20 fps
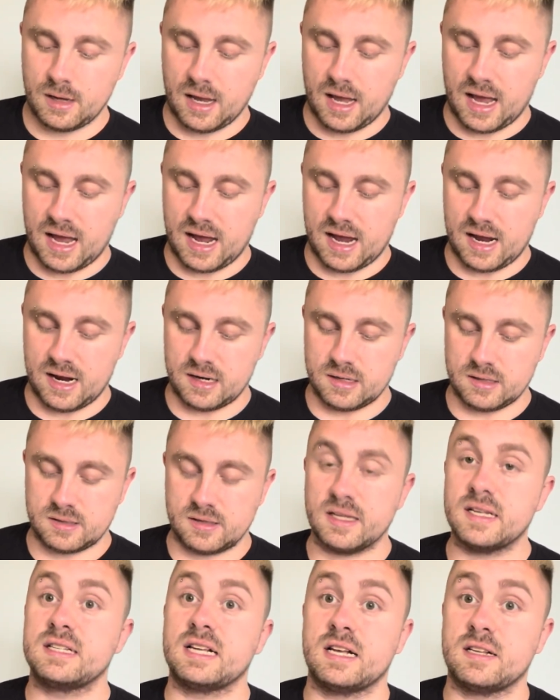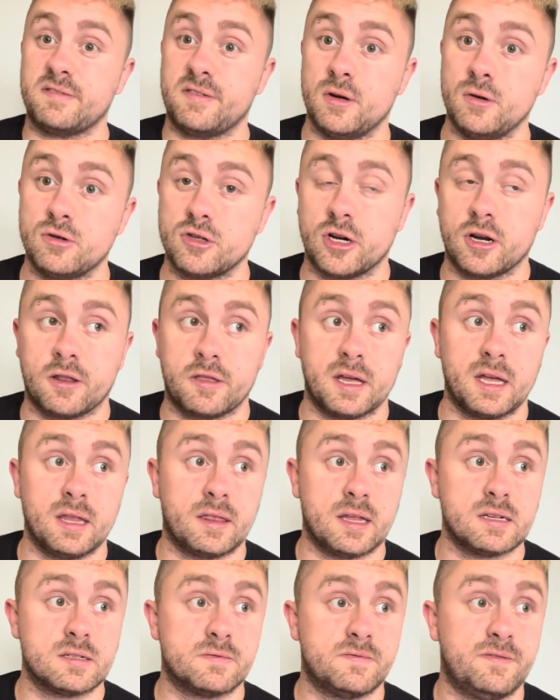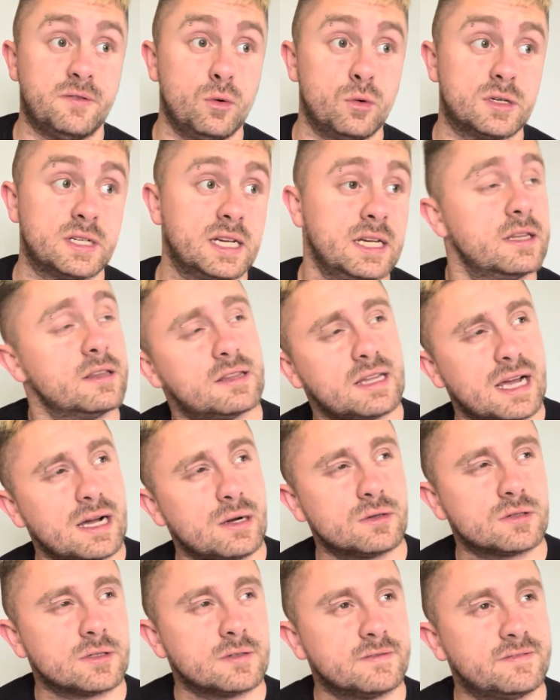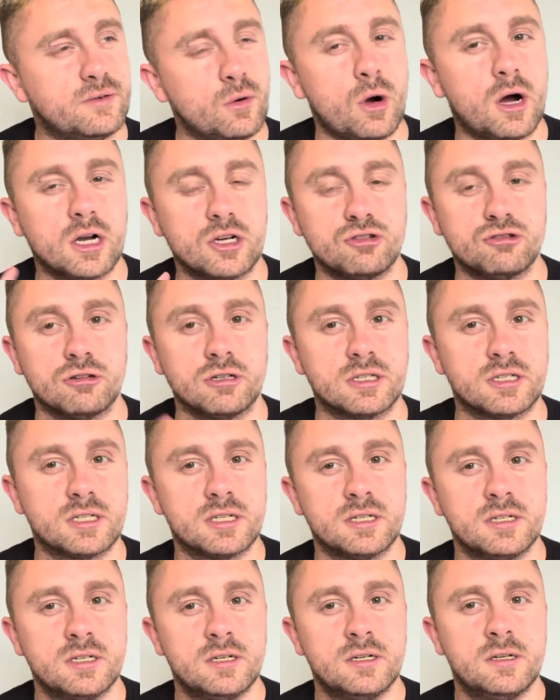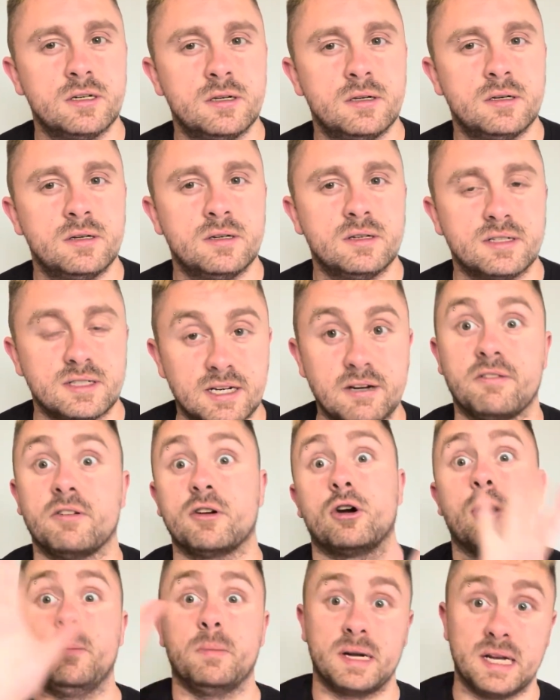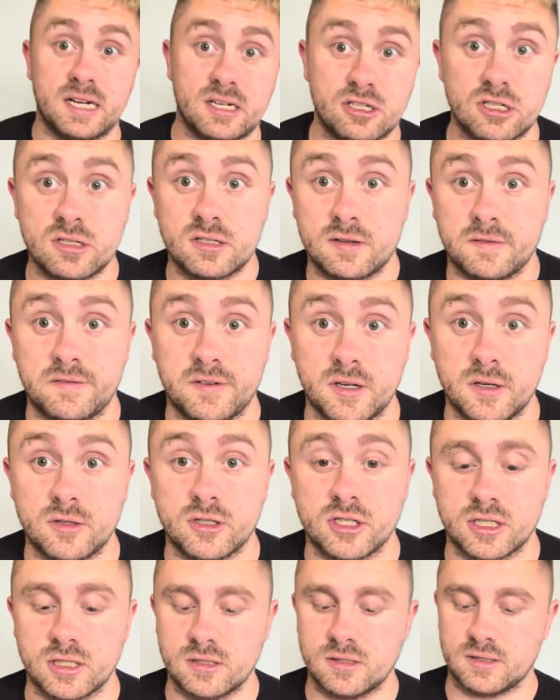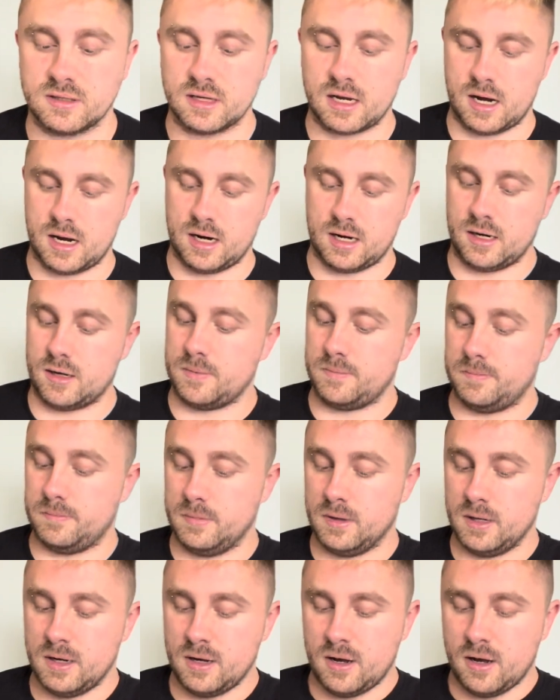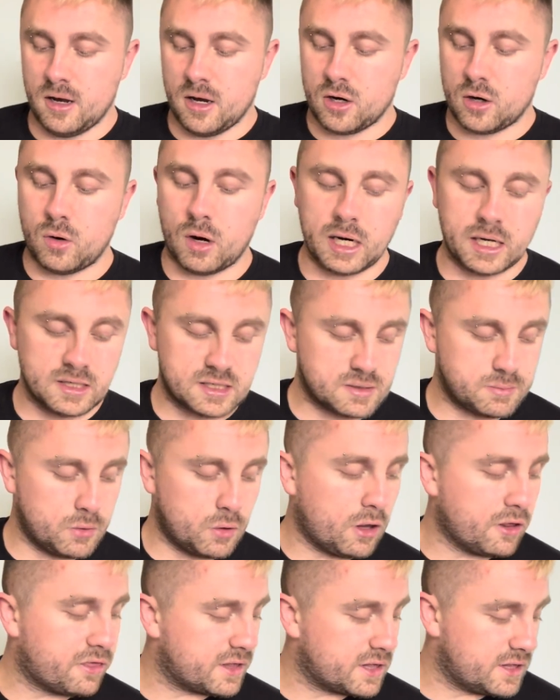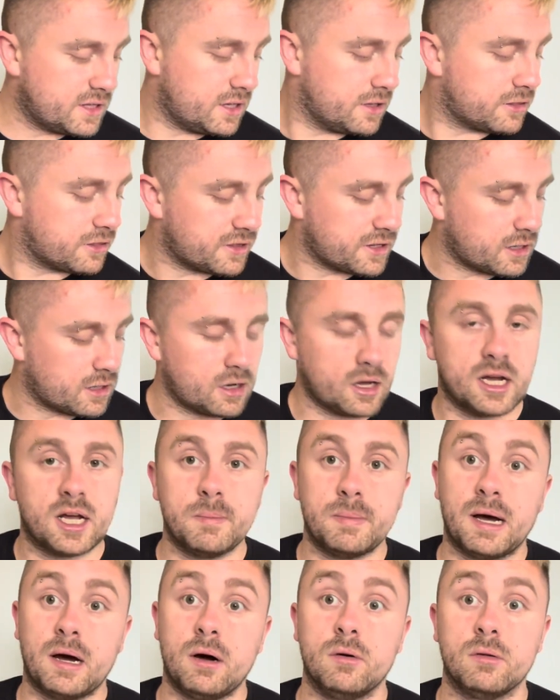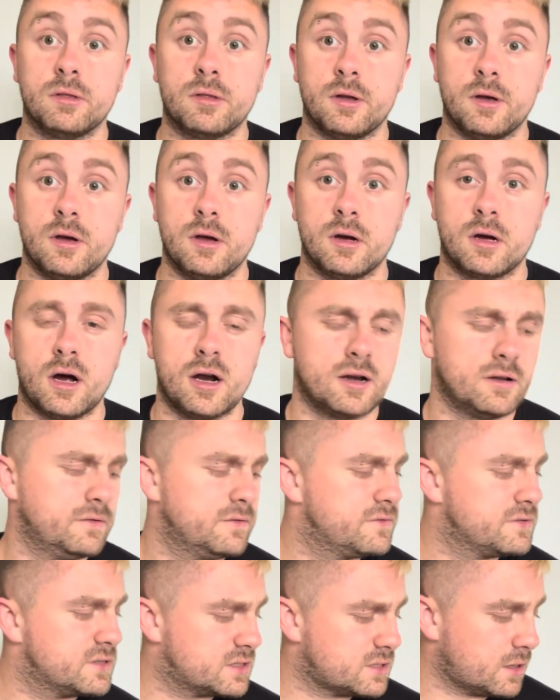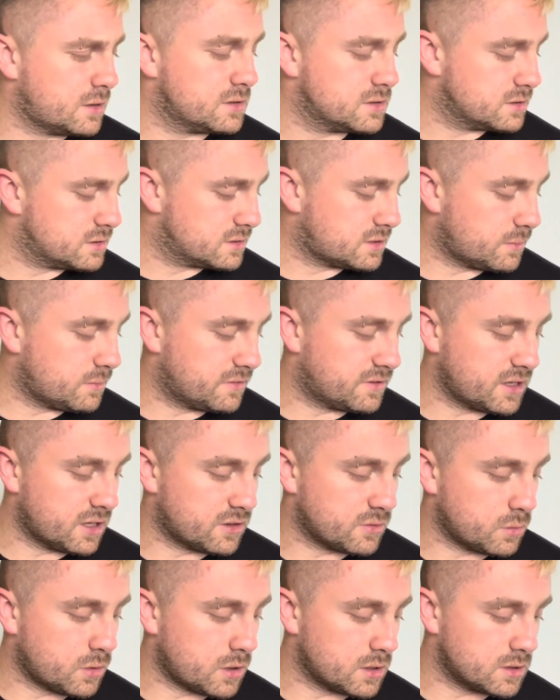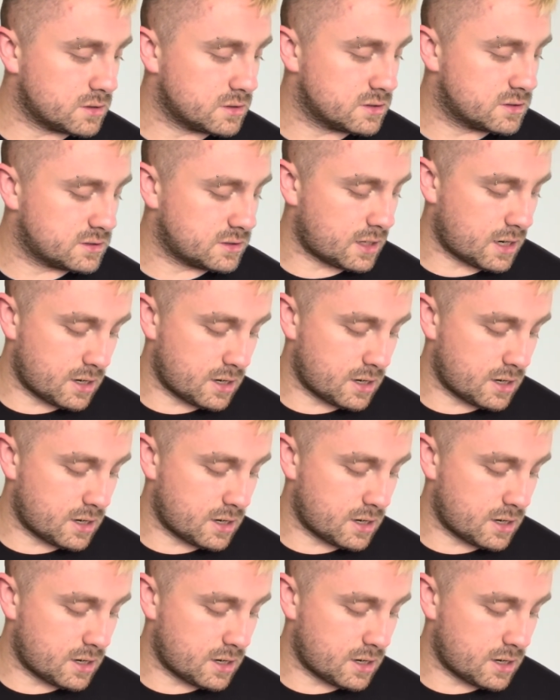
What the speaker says: and this has fusion. I think there's 14,400 different combinations of fusions. Quite a small, I think the other thing I like about the kind of some of the other ones,